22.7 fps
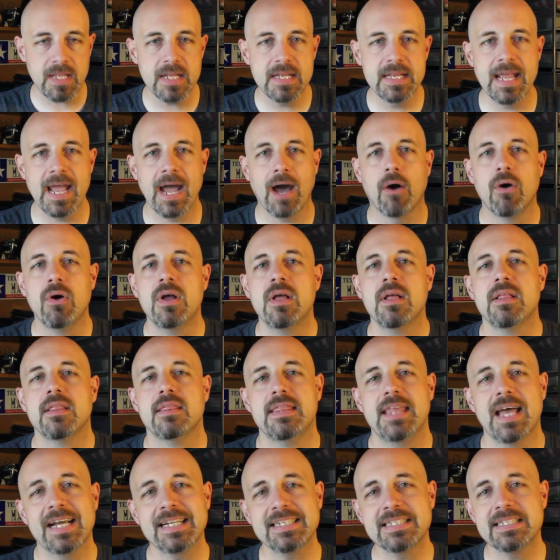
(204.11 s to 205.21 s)
Now,
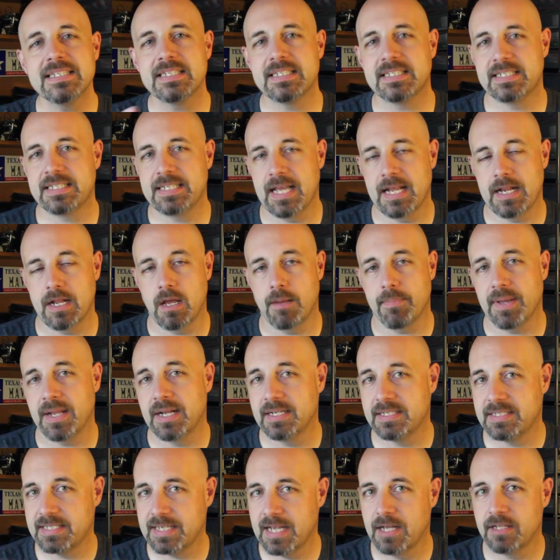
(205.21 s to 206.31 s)
that's the setup, and
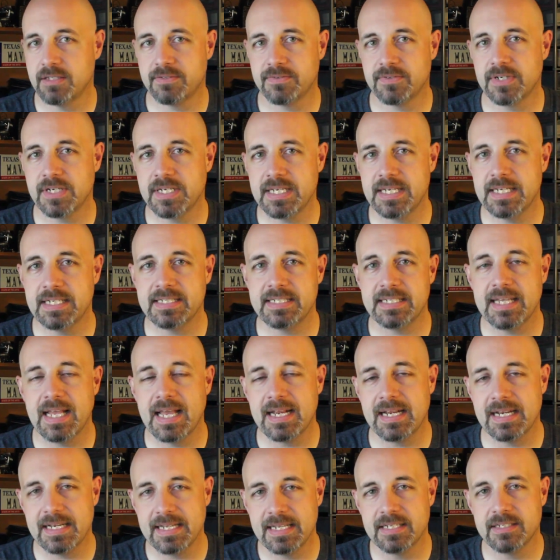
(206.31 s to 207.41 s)
it sounds very easy,
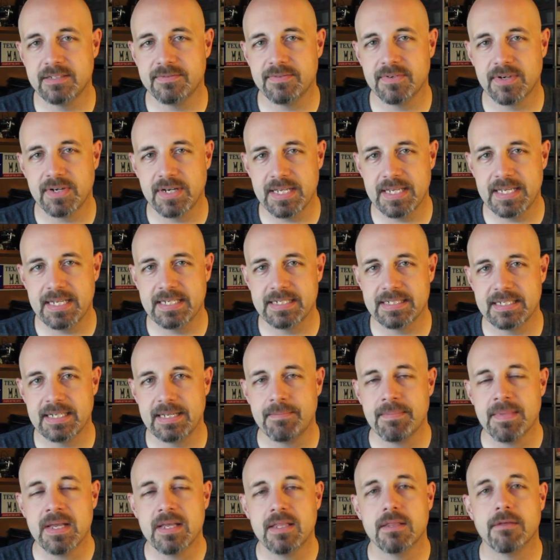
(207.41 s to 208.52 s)
and it is very
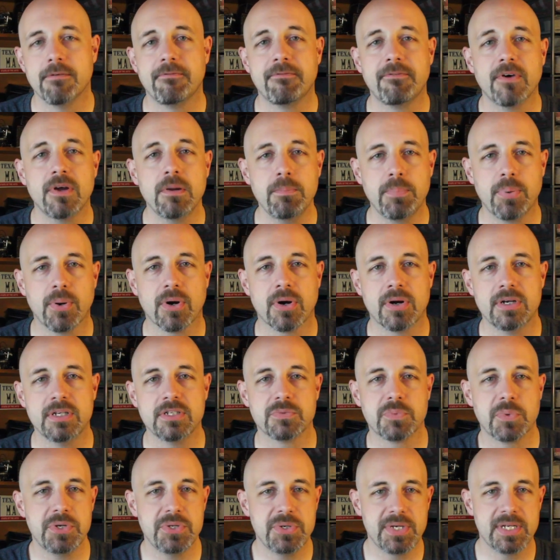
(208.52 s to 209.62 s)
easy. The fun part
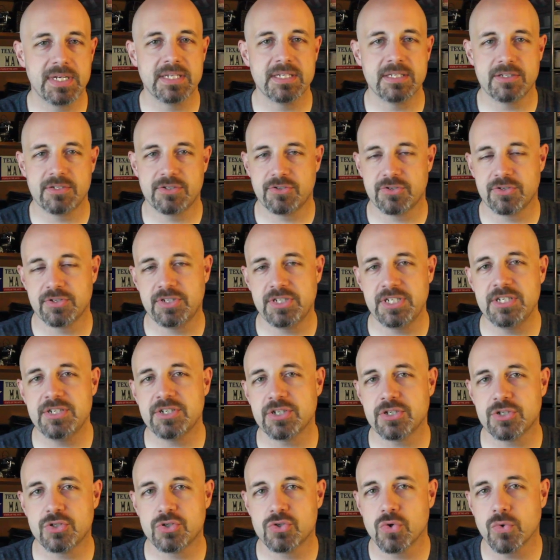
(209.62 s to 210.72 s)
is when you get into the
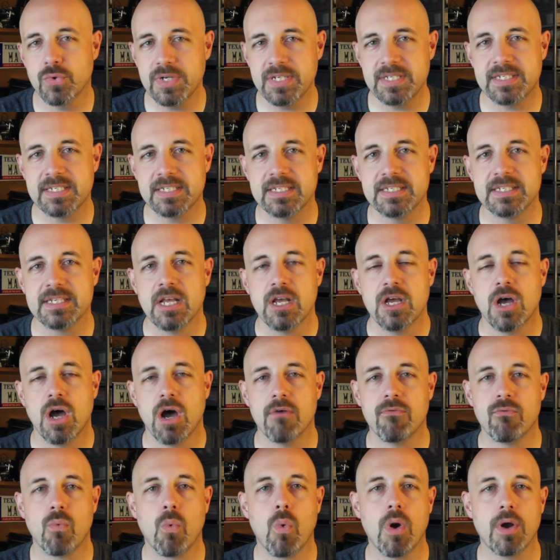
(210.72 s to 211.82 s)
strategic choices
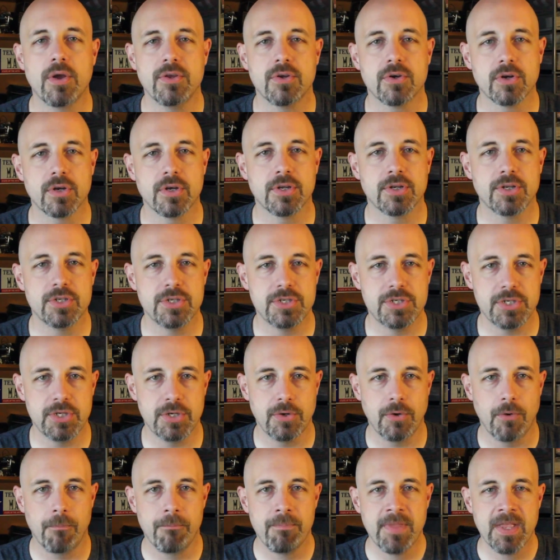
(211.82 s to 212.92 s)
of what you're going to
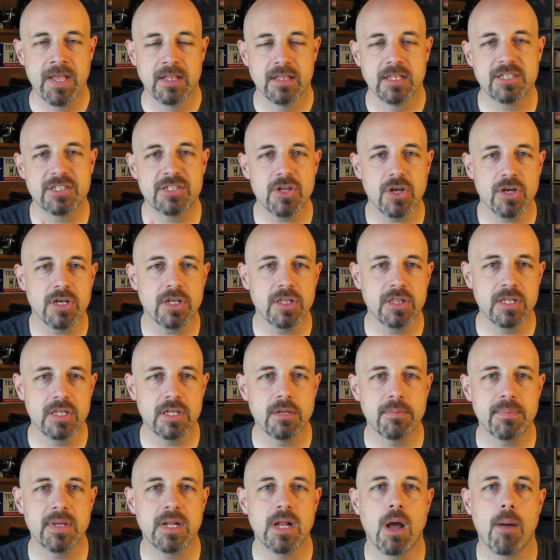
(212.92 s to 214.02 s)
do. Let's talk a
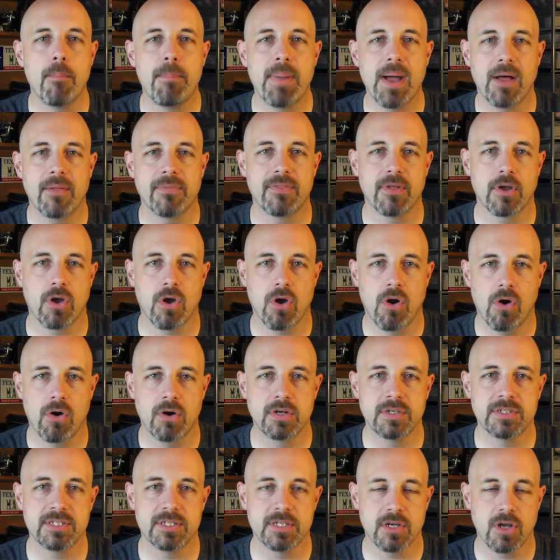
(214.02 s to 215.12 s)
little bit about the
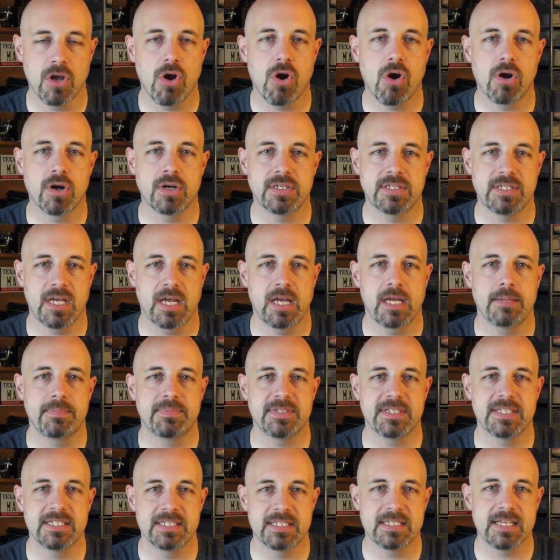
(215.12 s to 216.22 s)
cards and the card
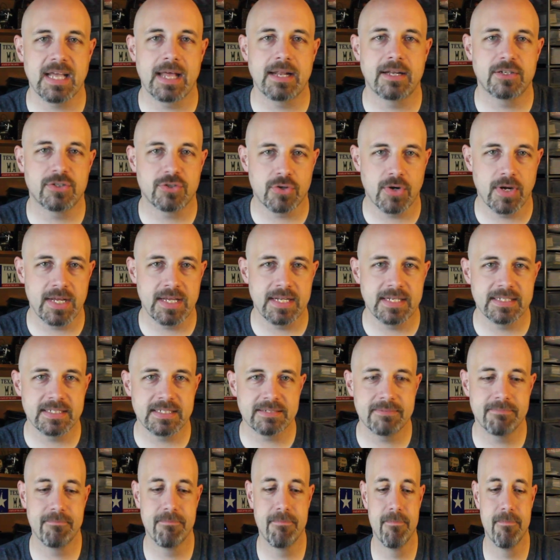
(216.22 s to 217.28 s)
types inside of Trains.